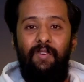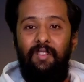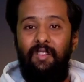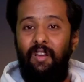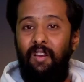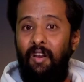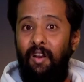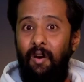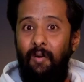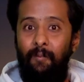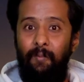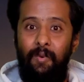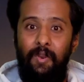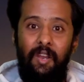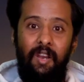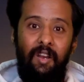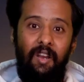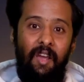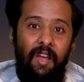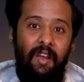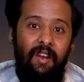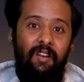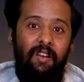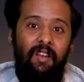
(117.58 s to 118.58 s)
with the
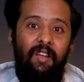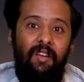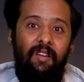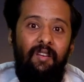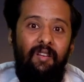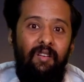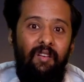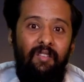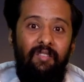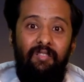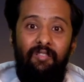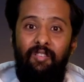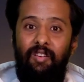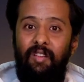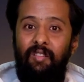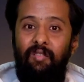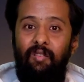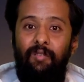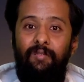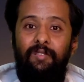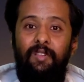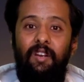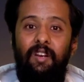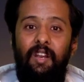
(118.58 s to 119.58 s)
complete hectic
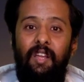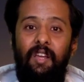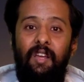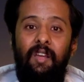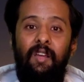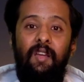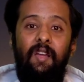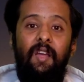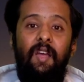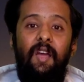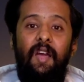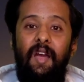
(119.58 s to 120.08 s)
stress of the day